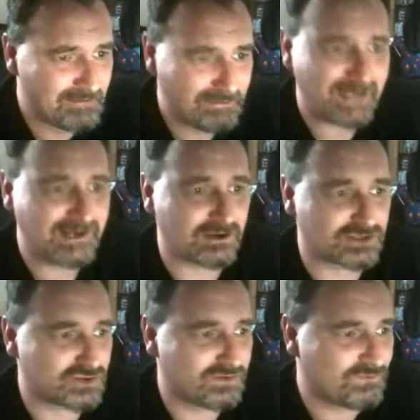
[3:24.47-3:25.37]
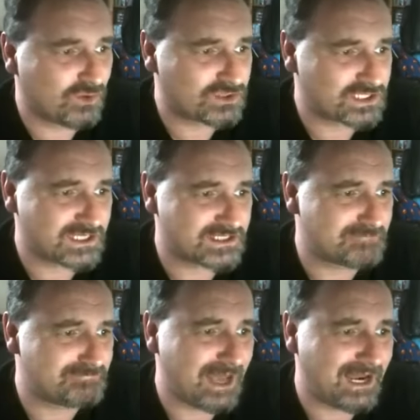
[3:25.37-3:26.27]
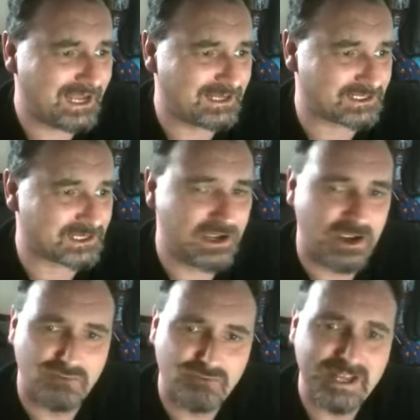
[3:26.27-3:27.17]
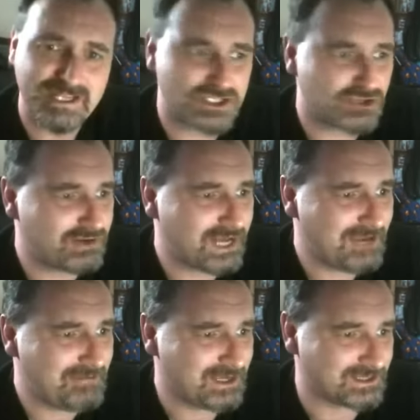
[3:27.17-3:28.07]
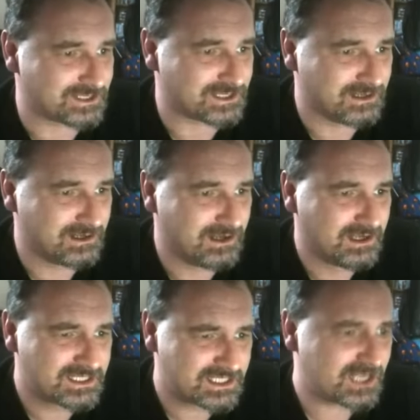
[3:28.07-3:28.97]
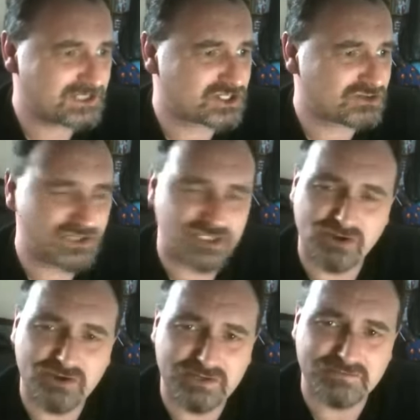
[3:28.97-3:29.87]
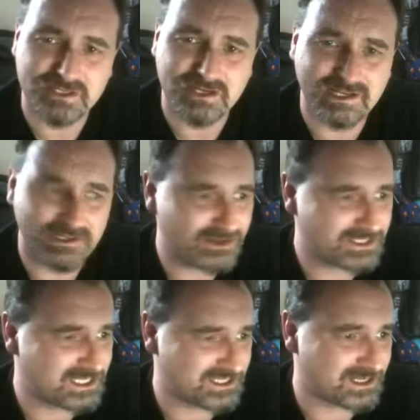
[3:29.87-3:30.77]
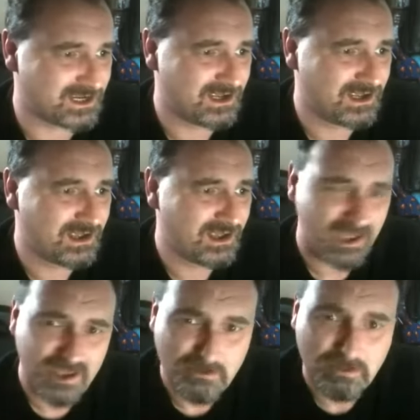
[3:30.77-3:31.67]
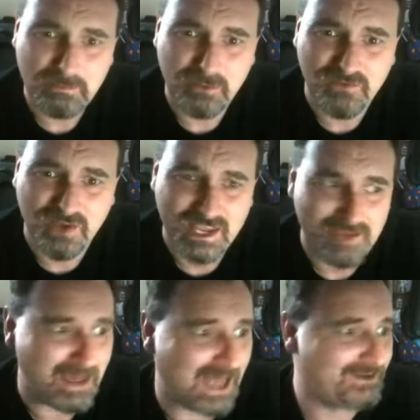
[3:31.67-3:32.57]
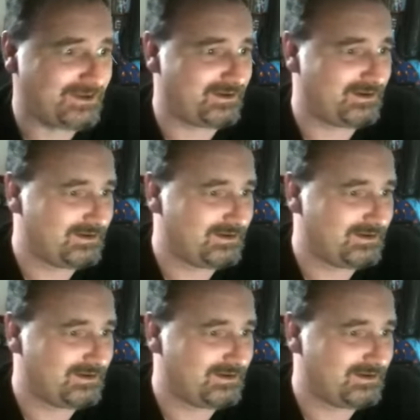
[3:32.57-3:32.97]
Padlocks through foreskins and bell ends, rings through labias, studs through scrotums and clitorises. Are you people fucking mad?